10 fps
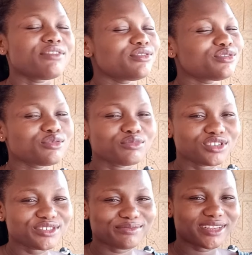so
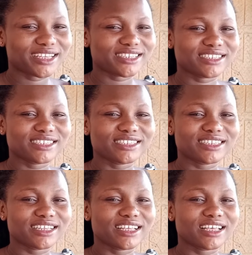much blessed.
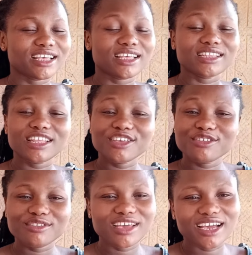
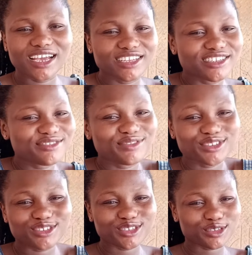Thank you guys for
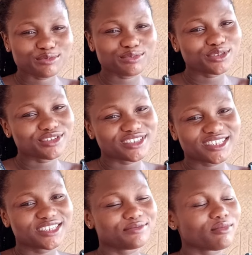your support.
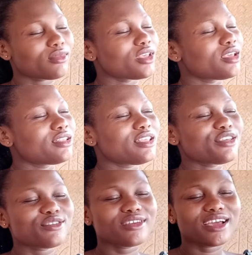
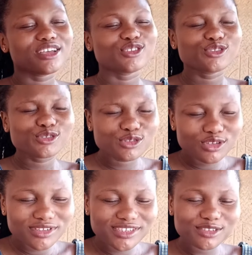Thank you guys
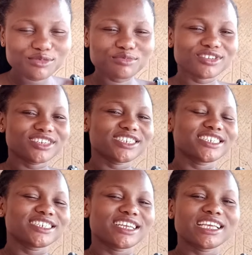so
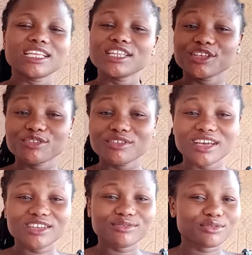much. Thank you
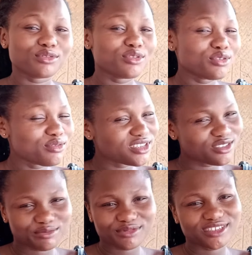guys for always
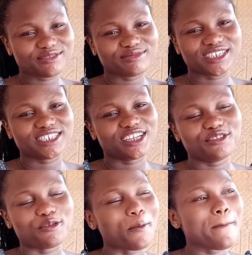supporting my channel.